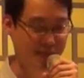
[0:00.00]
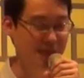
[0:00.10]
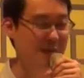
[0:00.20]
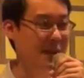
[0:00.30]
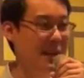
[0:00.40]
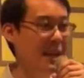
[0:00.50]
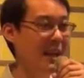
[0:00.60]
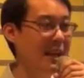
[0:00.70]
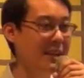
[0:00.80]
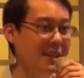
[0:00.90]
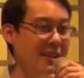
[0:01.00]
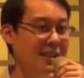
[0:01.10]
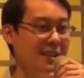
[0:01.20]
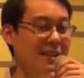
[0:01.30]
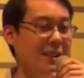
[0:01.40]
rule,
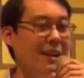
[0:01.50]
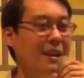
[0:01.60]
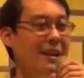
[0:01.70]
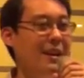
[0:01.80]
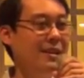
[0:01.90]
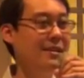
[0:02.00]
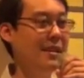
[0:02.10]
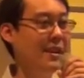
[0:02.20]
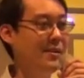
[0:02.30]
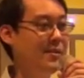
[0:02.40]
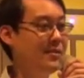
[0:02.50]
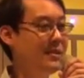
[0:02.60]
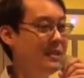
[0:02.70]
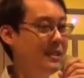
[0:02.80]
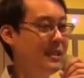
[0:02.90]
and at the end of
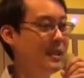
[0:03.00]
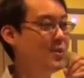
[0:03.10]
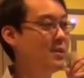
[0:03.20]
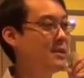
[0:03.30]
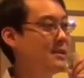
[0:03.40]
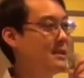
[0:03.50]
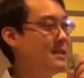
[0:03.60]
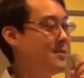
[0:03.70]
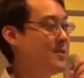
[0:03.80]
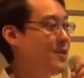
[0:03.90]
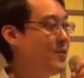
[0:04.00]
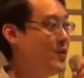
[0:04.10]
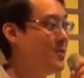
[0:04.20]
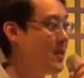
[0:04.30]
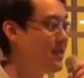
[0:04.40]
the day, there were a number of
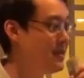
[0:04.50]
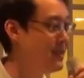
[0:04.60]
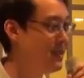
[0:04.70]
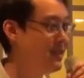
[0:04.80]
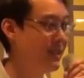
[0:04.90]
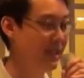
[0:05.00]
rebellions